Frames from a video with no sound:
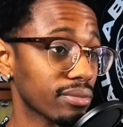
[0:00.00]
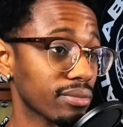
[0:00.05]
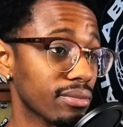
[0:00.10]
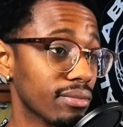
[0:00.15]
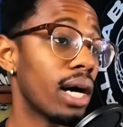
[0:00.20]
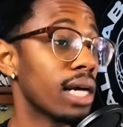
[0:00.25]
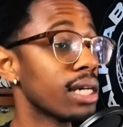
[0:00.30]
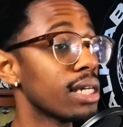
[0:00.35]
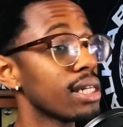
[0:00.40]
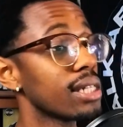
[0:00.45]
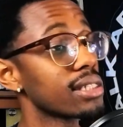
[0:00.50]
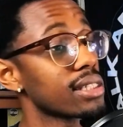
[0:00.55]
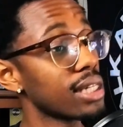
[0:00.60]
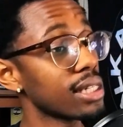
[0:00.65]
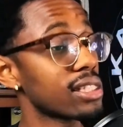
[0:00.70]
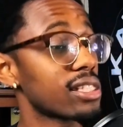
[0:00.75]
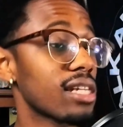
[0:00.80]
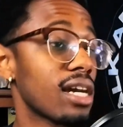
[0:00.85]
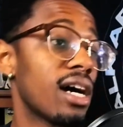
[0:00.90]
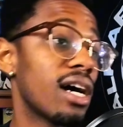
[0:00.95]
But
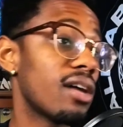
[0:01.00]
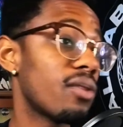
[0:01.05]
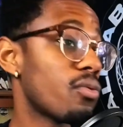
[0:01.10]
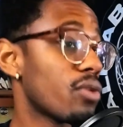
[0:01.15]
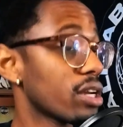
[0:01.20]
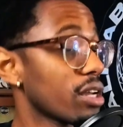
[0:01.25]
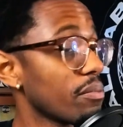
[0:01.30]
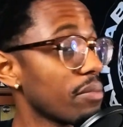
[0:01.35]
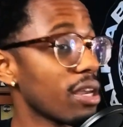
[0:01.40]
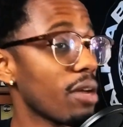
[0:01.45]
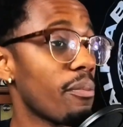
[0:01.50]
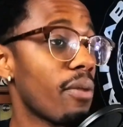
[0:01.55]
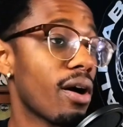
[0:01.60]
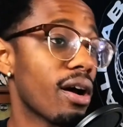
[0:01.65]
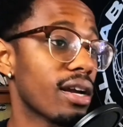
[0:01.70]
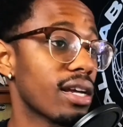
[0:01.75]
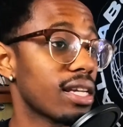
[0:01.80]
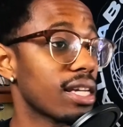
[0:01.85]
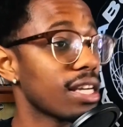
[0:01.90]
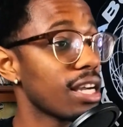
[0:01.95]
since y'all want to be a
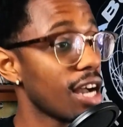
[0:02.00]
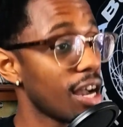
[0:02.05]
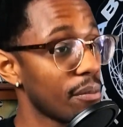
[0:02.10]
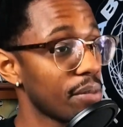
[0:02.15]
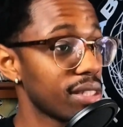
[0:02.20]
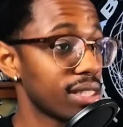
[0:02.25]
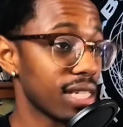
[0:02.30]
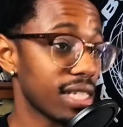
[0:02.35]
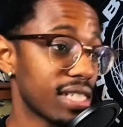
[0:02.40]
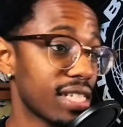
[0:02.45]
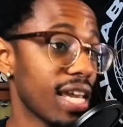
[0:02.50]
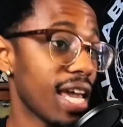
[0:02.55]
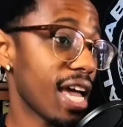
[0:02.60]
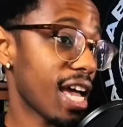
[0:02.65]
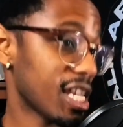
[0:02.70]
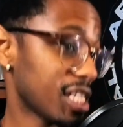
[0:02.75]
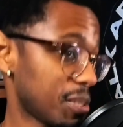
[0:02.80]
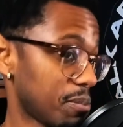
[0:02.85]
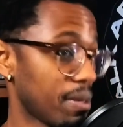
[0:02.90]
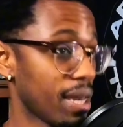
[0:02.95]
part of the competition
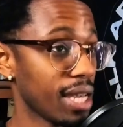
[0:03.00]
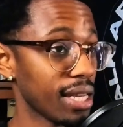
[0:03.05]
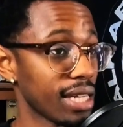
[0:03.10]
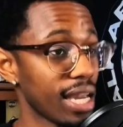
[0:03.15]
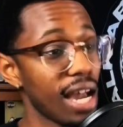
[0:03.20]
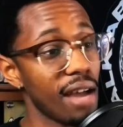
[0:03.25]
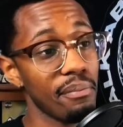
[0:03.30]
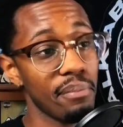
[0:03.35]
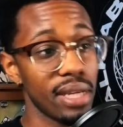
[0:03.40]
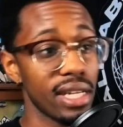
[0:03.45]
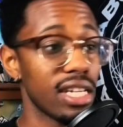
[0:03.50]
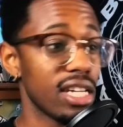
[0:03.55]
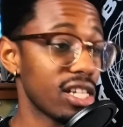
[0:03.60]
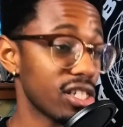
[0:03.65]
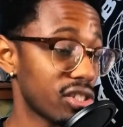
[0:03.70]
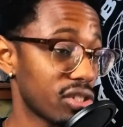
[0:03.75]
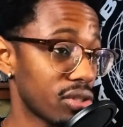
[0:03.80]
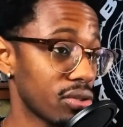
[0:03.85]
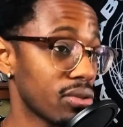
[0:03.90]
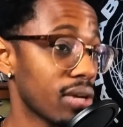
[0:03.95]
aspect, I've been
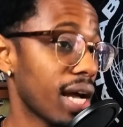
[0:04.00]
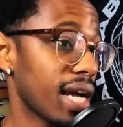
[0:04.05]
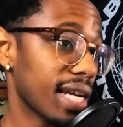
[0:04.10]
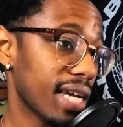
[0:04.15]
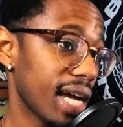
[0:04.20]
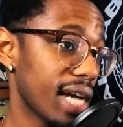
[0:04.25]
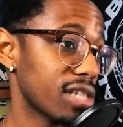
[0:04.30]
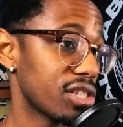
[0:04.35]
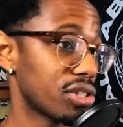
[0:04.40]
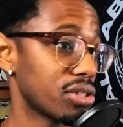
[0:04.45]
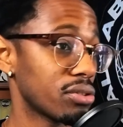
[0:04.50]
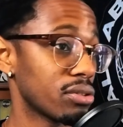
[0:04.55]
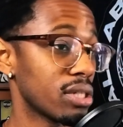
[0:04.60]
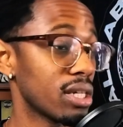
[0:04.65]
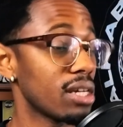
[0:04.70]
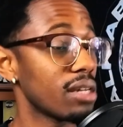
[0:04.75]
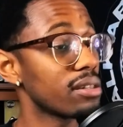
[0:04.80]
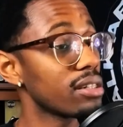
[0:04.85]
there too. I got you.